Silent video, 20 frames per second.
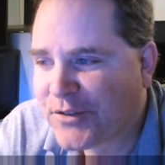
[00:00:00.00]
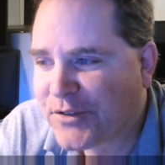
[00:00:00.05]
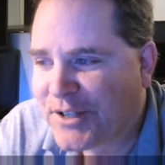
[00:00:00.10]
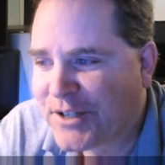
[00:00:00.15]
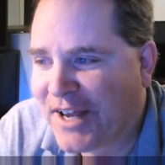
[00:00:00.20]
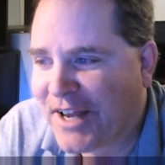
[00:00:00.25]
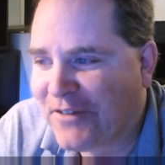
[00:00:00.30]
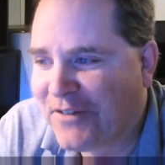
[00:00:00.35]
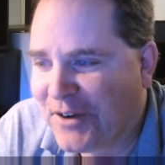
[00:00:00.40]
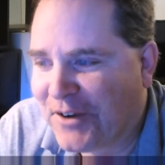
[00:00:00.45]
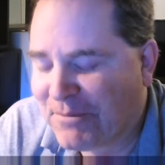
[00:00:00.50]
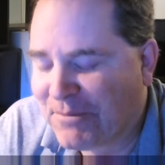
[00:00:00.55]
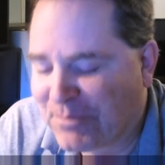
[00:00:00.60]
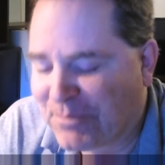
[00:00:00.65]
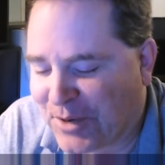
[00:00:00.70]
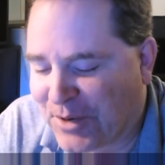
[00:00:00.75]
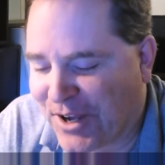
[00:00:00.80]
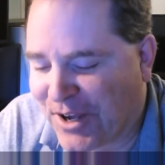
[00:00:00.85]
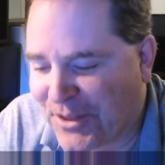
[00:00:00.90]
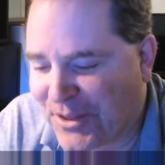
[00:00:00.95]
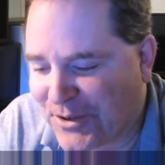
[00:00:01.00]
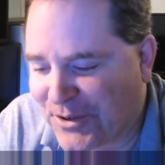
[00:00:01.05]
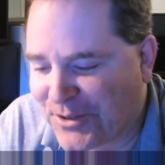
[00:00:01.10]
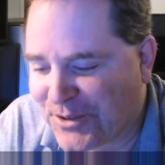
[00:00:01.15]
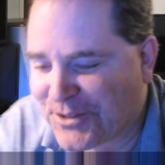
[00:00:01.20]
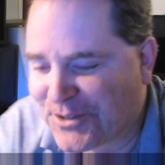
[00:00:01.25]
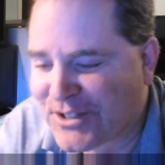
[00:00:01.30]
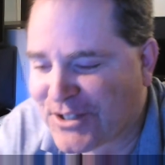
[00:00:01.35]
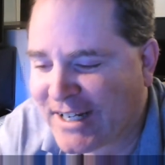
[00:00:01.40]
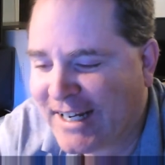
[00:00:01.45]
seven
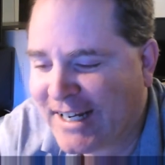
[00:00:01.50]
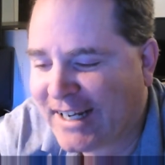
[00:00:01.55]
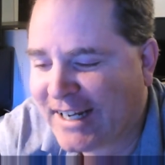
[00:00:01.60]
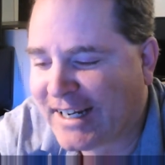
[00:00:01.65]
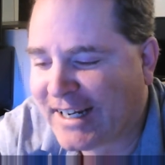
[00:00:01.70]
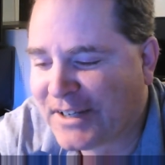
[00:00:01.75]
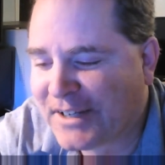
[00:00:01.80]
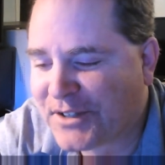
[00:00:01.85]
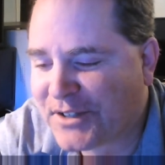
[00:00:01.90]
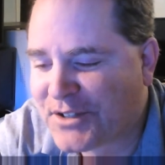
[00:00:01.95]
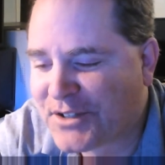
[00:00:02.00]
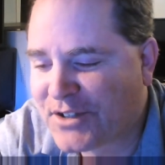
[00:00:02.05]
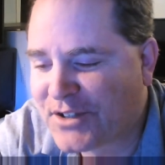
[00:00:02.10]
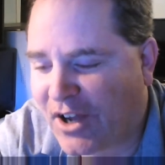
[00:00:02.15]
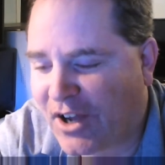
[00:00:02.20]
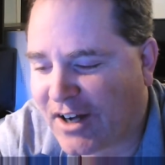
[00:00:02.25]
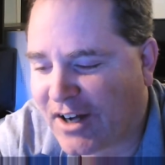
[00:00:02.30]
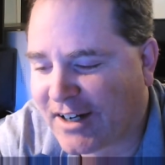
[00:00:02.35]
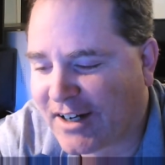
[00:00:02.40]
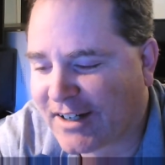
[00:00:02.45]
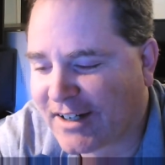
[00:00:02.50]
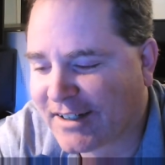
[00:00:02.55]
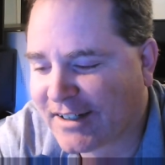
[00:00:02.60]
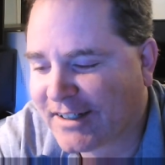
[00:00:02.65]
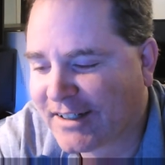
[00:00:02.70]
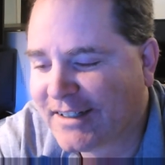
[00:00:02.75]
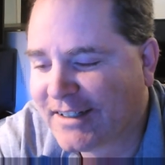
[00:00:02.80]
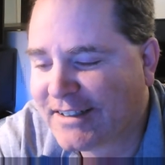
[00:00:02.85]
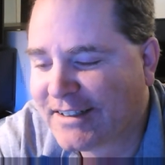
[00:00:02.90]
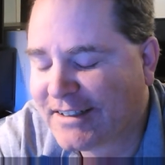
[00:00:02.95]
brothers in the
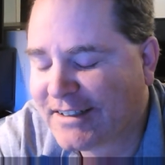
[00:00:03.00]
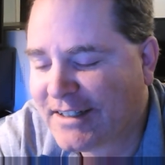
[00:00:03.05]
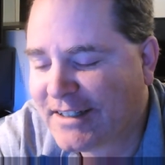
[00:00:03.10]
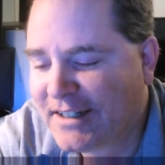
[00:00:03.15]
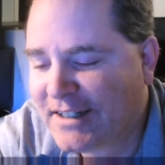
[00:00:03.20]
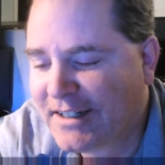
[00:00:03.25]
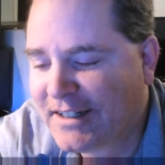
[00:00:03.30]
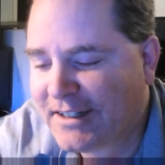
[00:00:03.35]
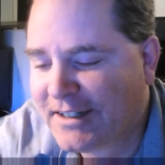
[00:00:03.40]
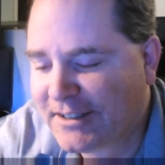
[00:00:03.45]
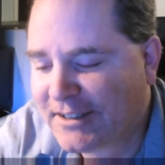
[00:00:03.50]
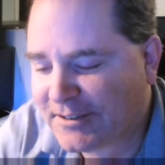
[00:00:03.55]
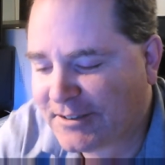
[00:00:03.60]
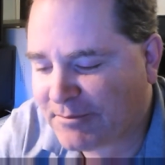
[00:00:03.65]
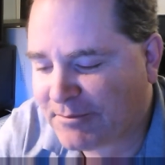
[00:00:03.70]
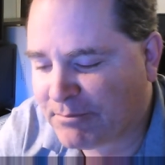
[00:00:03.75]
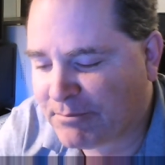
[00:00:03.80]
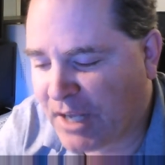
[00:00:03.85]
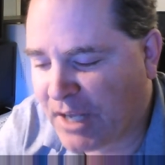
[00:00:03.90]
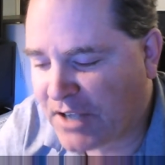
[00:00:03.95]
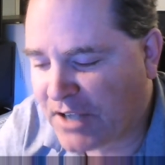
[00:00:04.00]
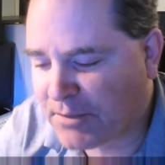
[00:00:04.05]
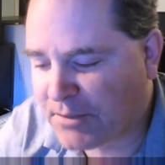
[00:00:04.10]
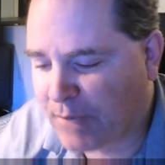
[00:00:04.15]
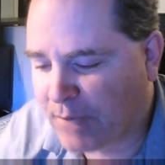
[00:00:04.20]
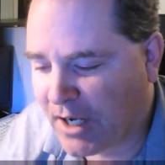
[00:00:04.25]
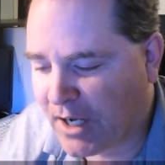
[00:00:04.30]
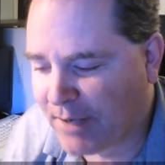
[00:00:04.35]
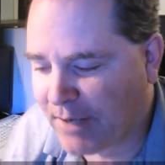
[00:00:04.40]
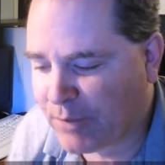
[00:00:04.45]
song. Bless
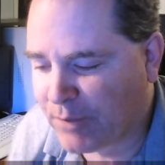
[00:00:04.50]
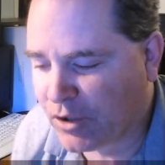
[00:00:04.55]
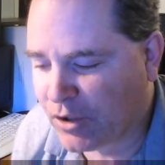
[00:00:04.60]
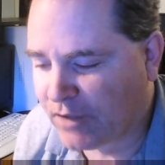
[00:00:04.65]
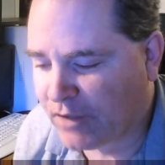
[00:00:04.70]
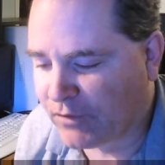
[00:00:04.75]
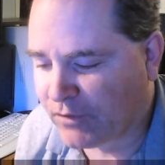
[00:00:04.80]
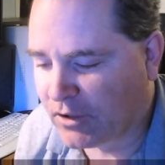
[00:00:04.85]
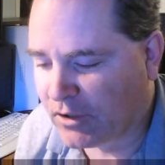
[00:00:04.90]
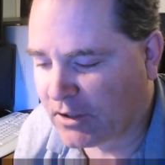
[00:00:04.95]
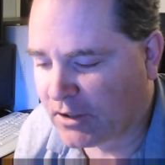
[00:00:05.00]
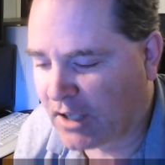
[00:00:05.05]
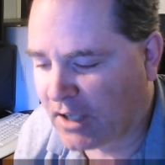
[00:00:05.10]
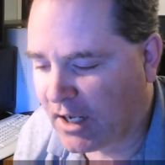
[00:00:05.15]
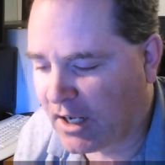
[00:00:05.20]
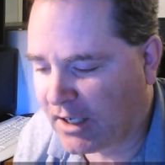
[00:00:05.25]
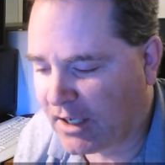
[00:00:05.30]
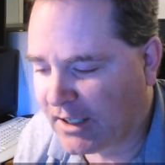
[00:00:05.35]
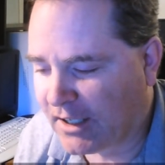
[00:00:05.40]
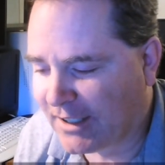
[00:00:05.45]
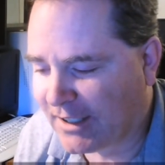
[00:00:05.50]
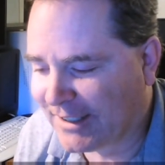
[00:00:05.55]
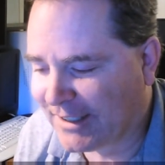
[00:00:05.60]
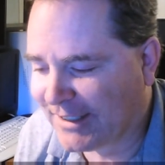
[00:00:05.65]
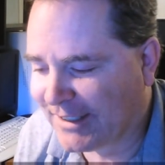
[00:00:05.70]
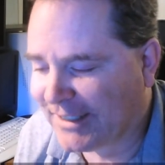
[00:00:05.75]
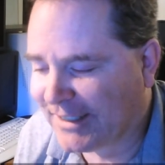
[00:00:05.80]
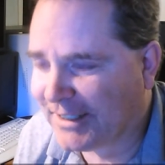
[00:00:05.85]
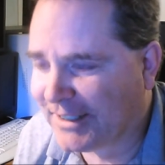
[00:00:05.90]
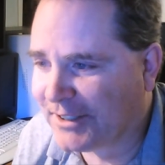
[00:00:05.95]
my beautiful
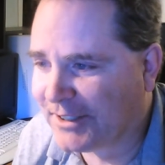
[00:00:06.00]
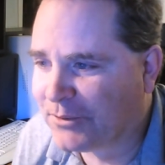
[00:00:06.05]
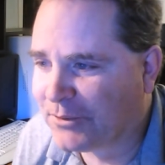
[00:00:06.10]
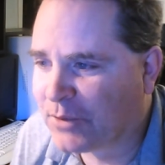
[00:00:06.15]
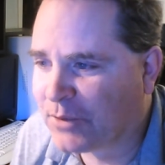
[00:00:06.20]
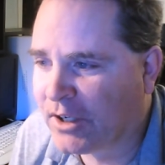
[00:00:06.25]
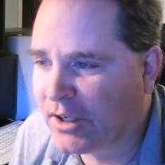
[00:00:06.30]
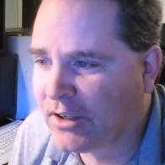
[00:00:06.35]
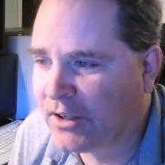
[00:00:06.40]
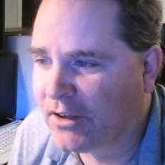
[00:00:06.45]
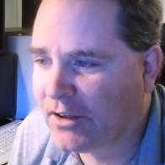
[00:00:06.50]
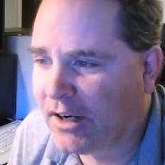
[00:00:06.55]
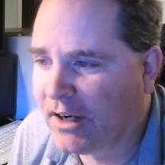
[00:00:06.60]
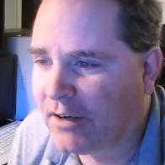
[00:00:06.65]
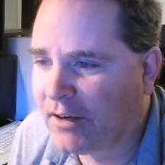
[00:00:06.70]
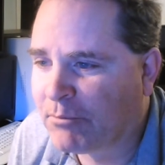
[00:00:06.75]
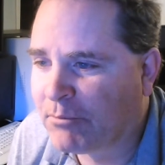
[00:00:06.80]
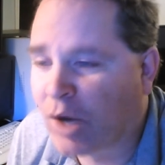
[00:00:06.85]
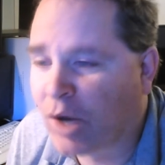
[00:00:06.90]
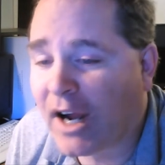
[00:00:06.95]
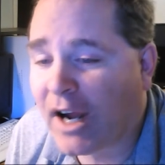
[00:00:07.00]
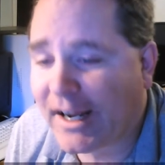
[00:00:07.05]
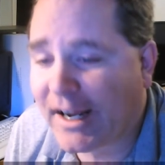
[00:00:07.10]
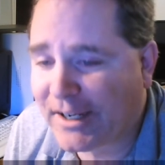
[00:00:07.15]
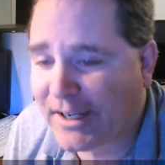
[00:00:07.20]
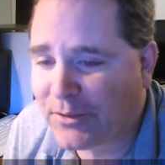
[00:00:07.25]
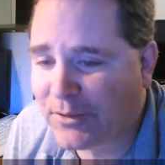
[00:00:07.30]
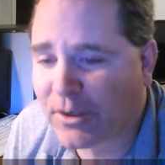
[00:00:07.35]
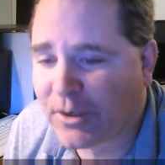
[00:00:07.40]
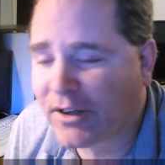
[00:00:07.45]
bride, where,
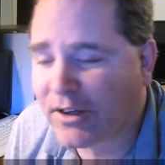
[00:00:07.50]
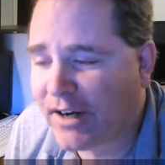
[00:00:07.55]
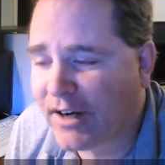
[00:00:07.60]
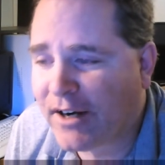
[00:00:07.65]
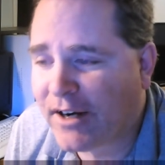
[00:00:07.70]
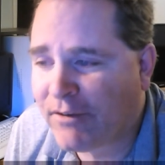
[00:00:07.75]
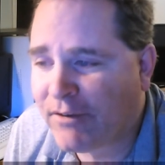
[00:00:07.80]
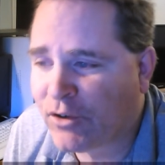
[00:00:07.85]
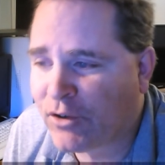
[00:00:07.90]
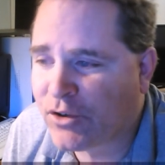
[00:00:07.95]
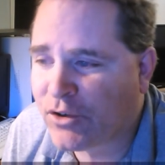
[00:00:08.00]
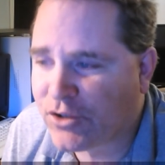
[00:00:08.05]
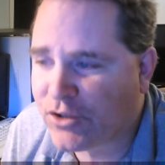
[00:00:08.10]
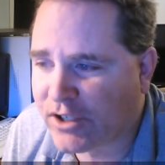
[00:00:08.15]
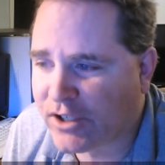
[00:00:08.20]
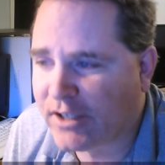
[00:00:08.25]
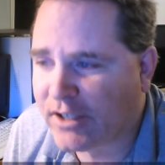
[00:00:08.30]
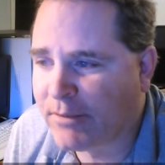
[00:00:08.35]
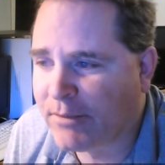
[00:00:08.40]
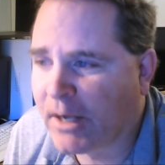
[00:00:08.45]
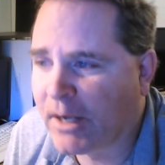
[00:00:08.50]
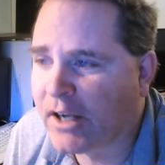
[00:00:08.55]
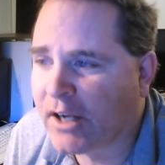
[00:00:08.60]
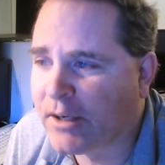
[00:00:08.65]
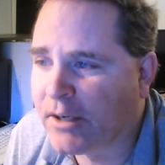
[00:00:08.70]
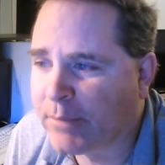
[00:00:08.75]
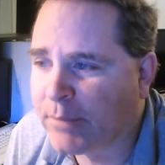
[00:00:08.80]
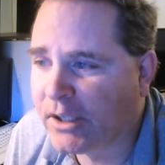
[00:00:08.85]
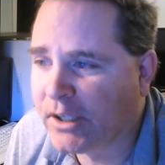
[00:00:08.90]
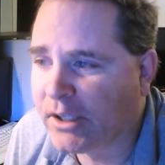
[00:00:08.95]
bride wherever she
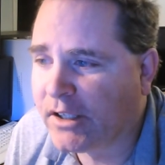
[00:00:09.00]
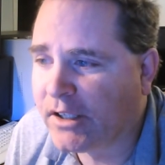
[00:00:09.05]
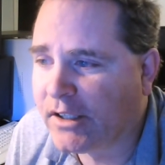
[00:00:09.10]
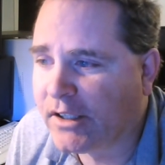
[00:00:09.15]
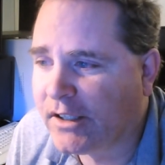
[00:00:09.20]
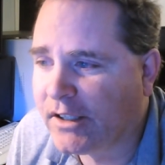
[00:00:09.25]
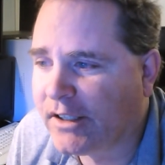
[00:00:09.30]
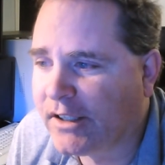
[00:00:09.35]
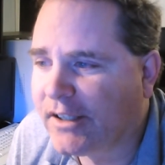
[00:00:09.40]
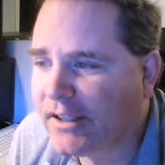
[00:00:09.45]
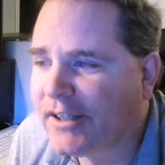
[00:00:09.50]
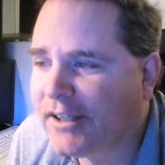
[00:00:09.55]
may be.